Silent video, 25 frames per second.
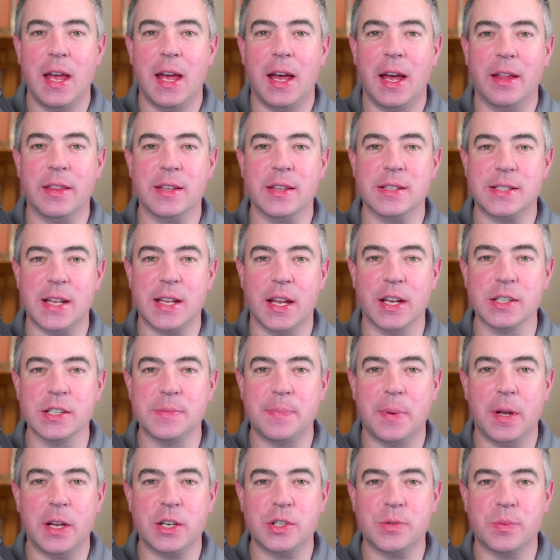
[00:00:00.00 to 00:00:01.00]
And the sales
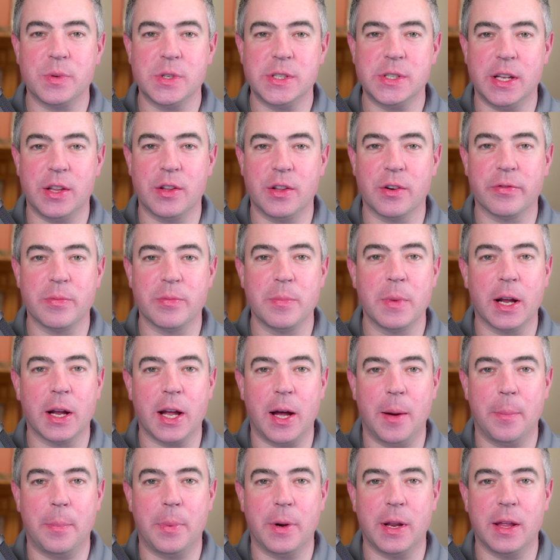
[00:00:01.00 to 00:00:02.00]
pitch was either from a
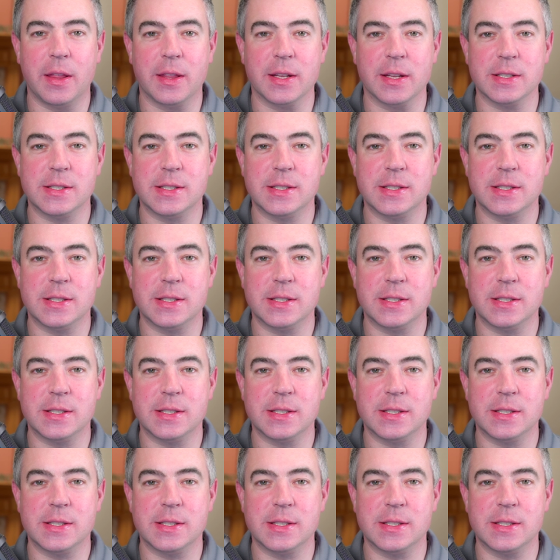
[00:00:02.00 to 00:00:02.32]
company that